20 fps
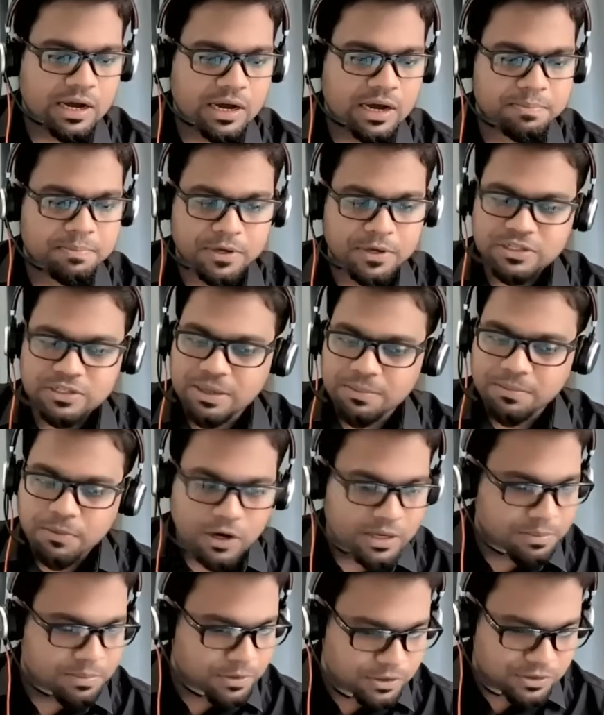because I'm not
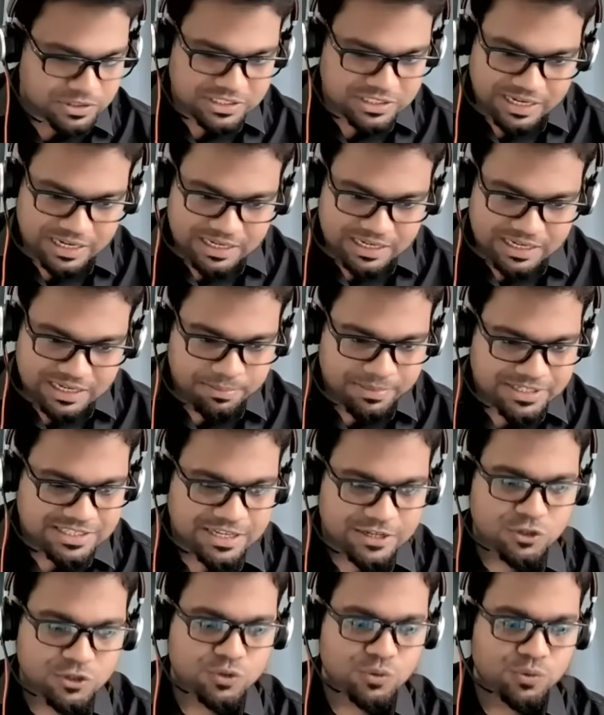able to send the
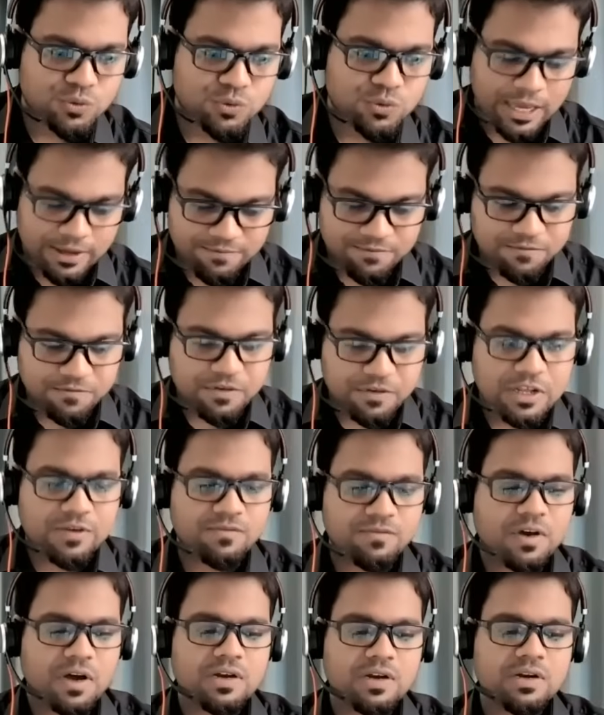message to
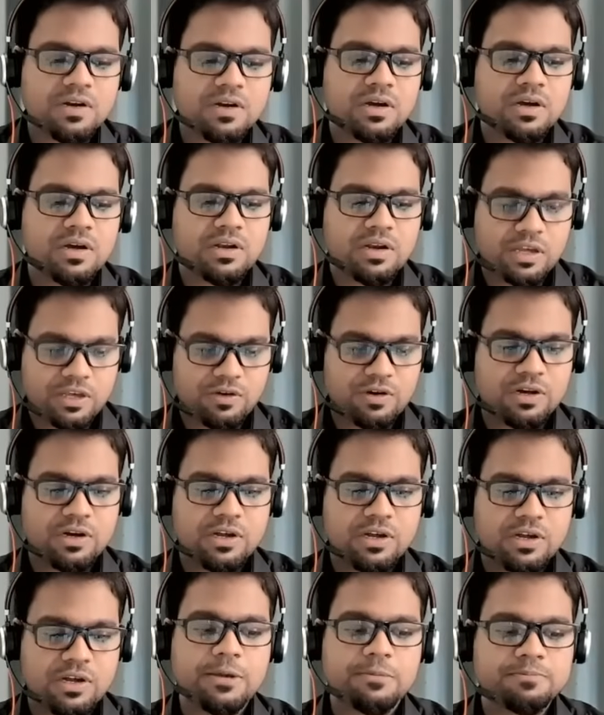everyone
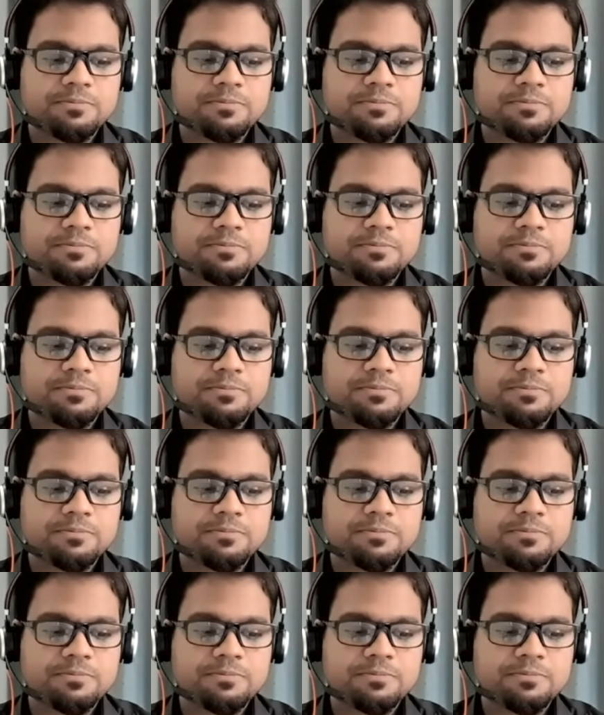regularly.